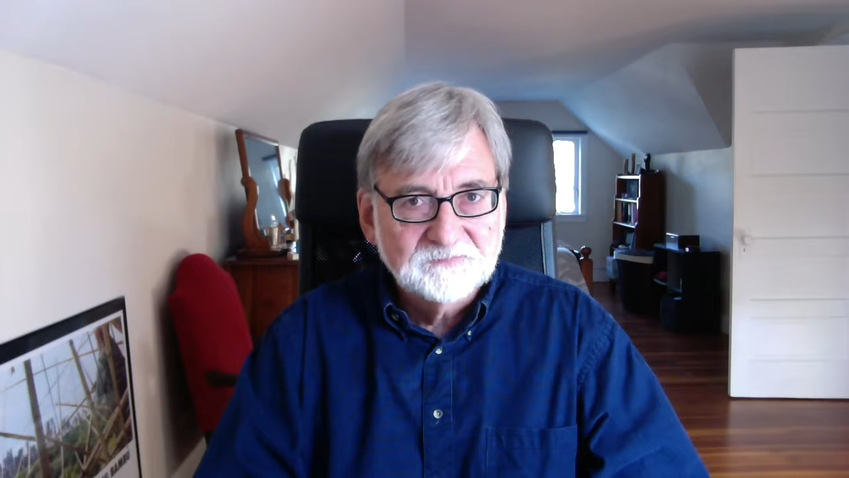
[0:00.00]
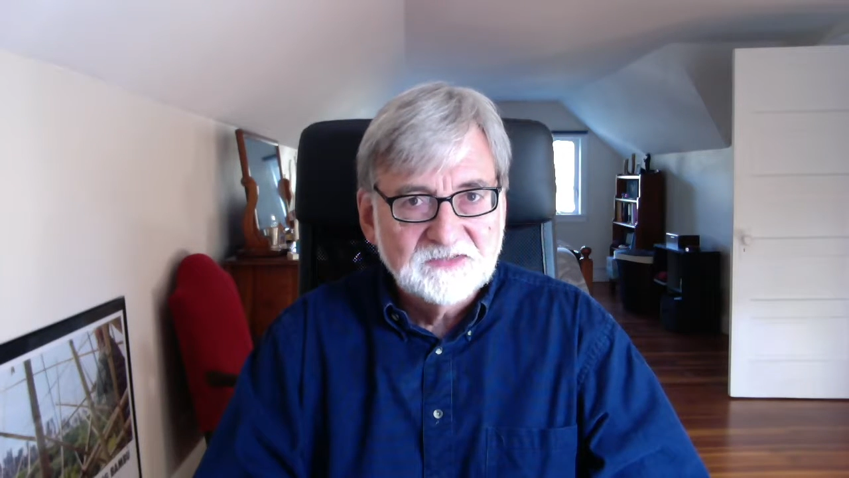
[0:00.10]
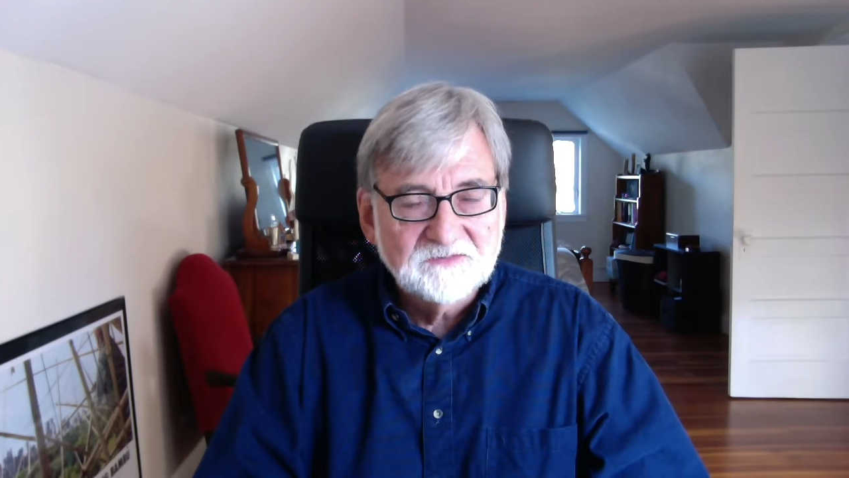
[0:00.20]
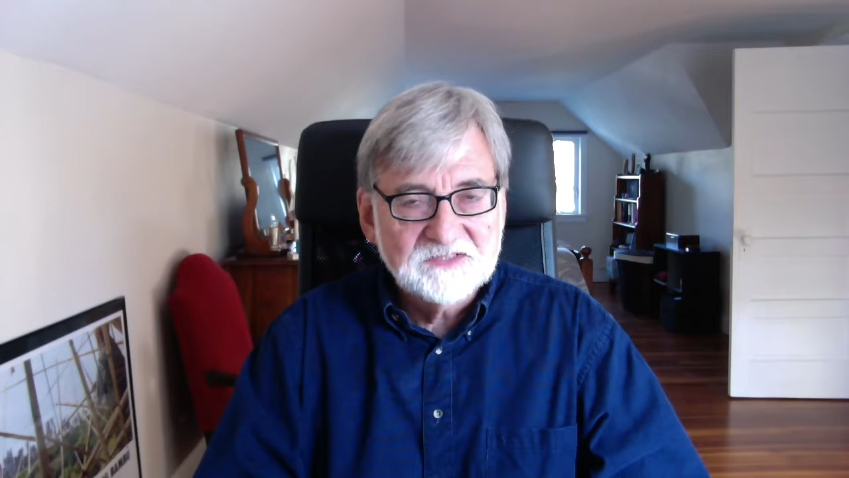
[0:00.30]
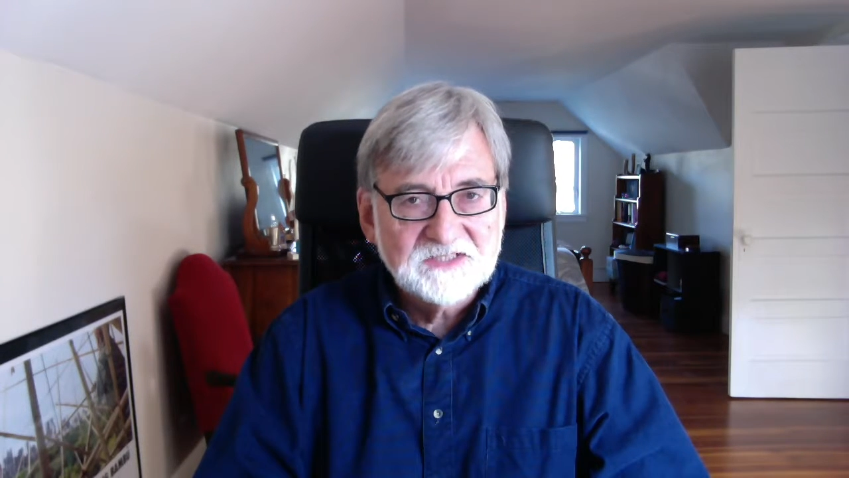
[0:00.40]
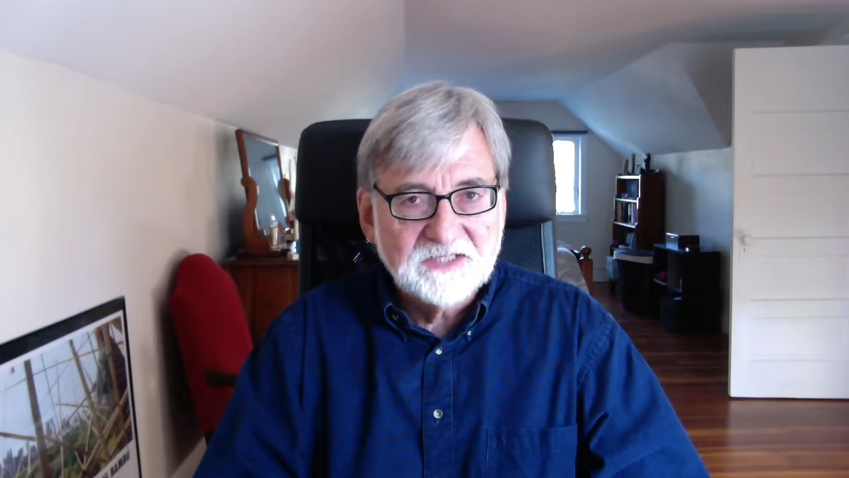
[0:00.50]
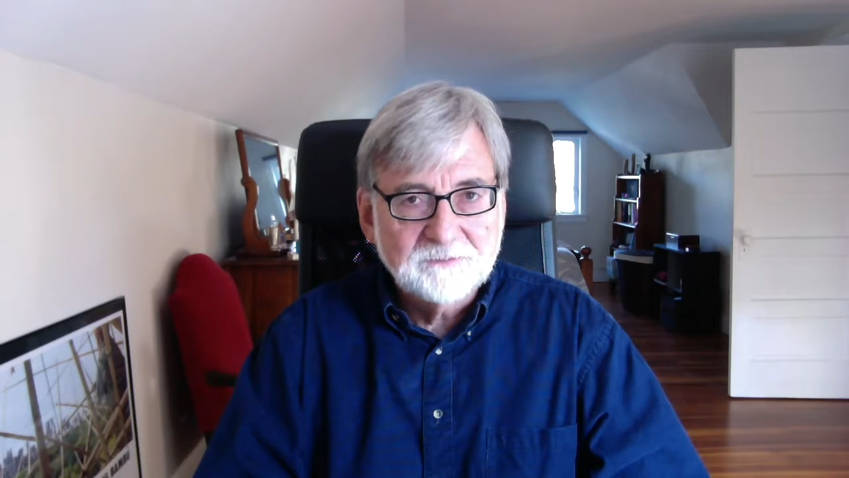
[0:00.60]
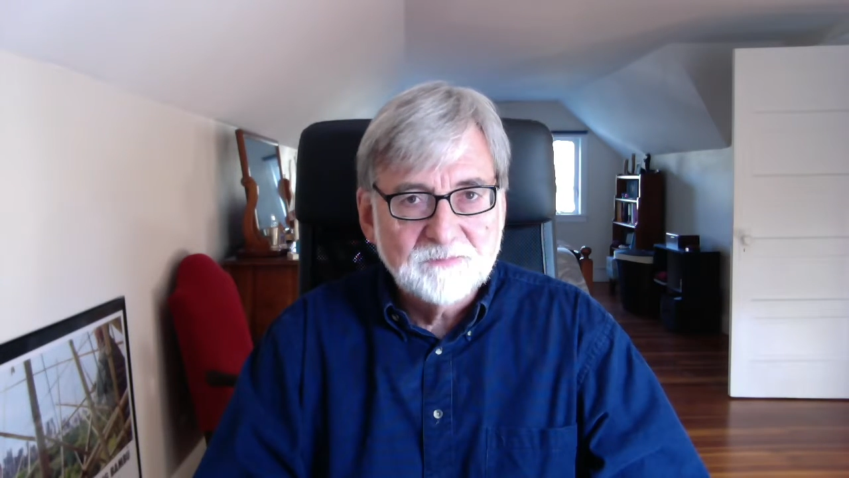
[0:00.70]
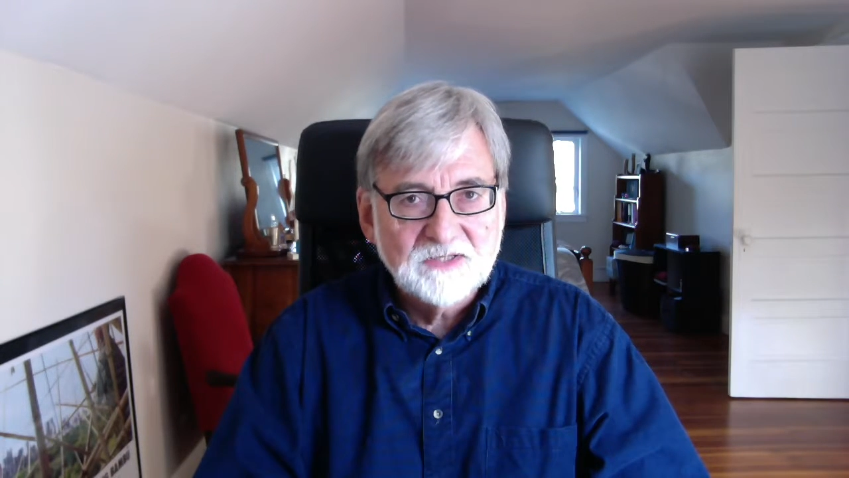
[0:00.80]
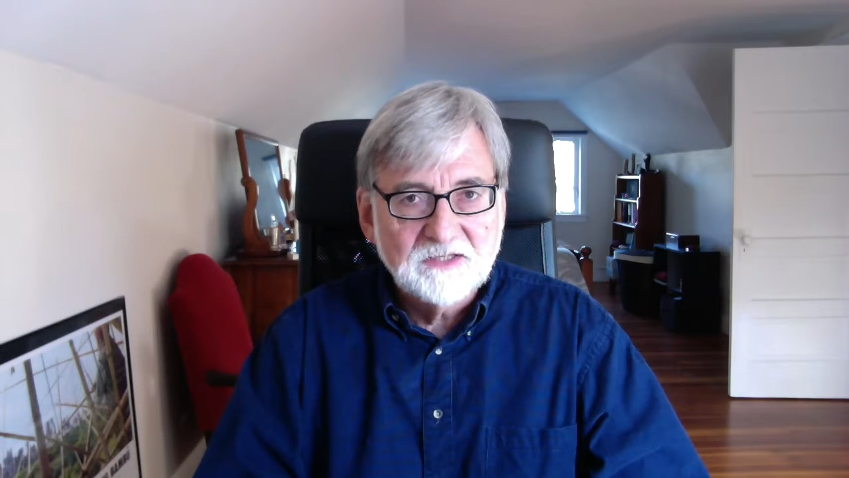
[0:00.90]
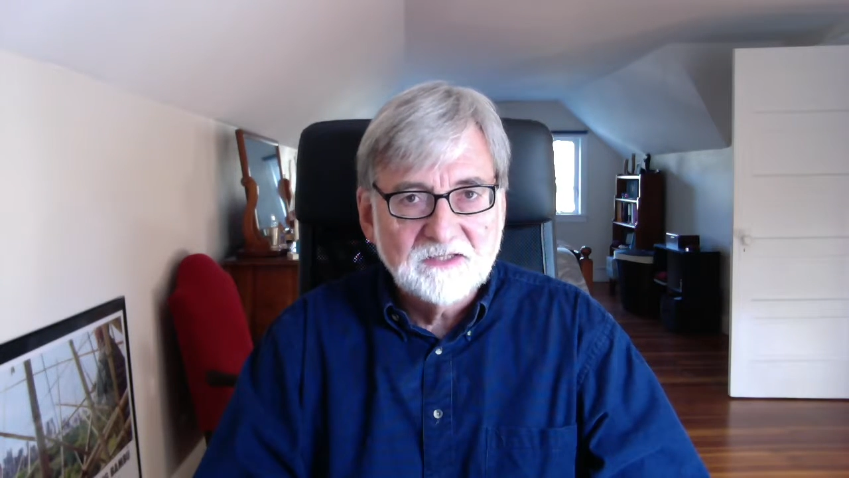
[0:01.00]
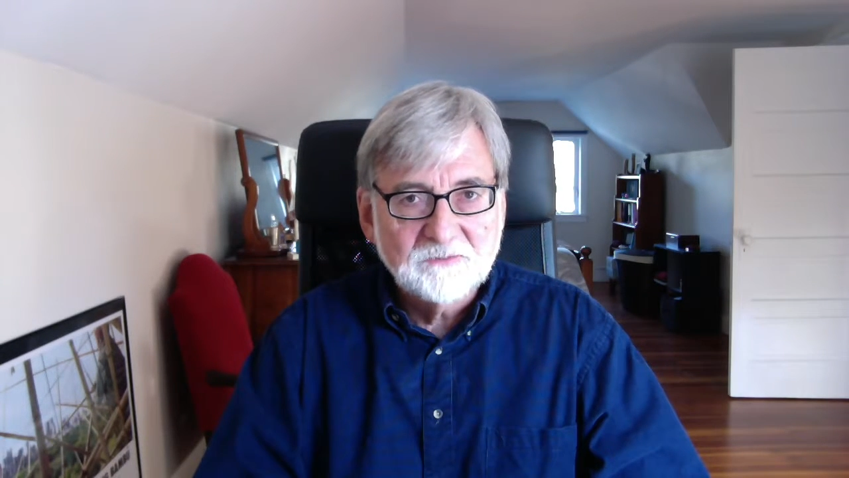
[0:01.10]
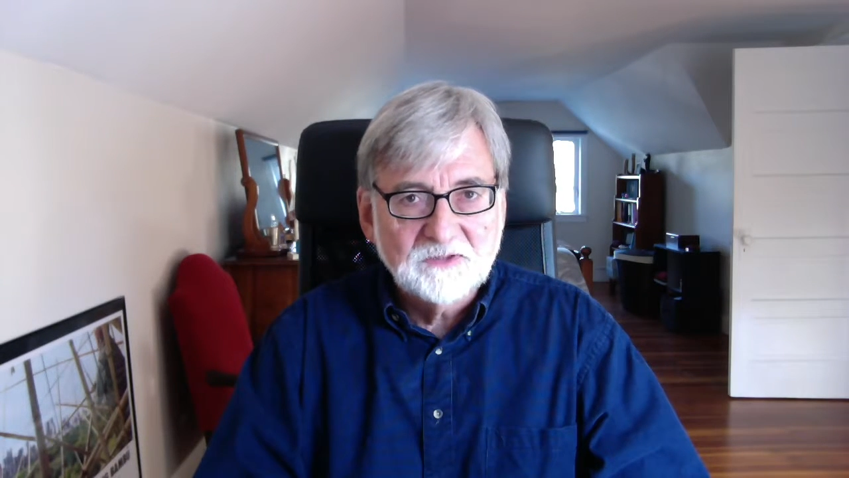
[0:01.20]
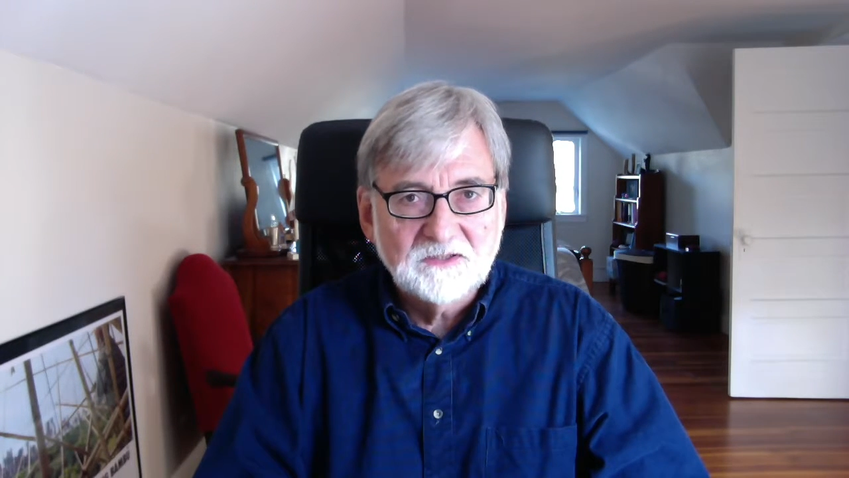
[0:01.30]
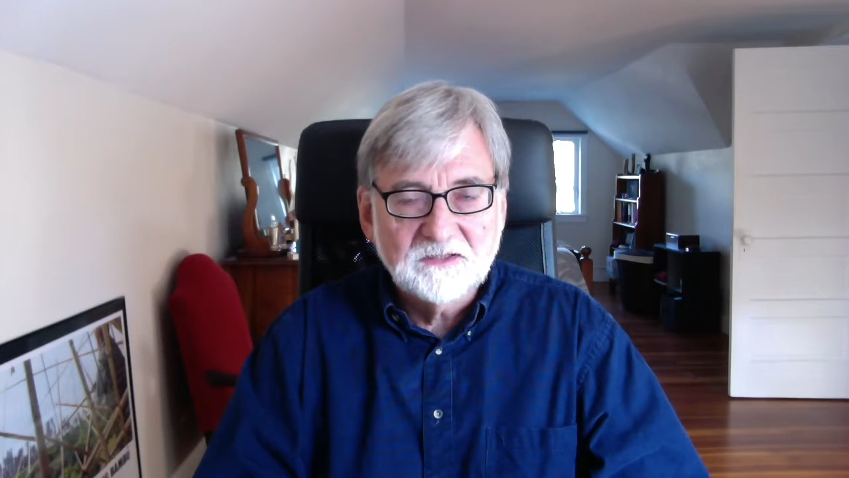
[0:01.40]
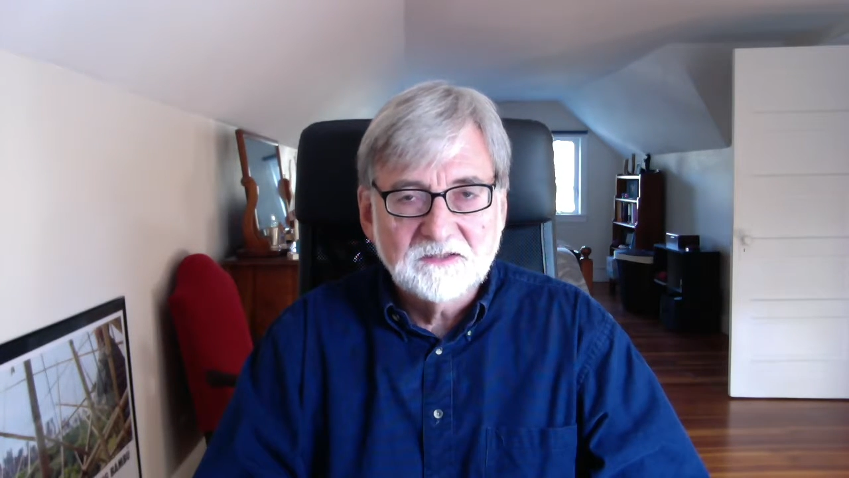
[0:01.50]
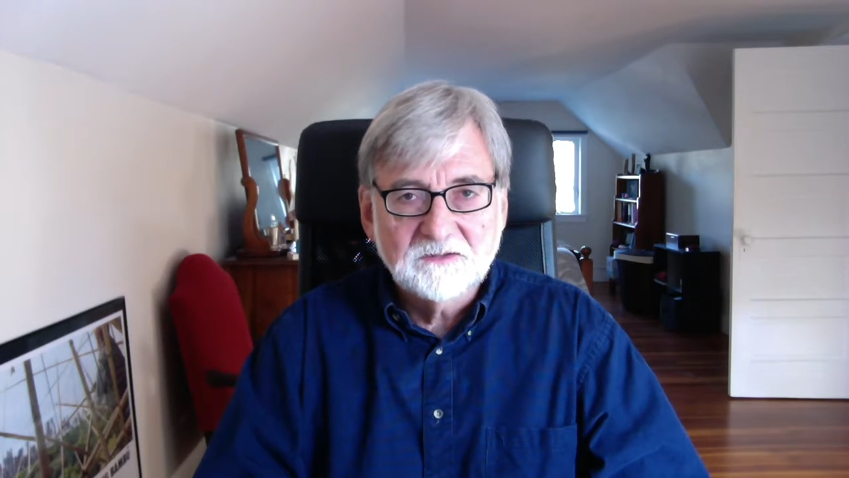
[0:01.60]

give us that money that we needed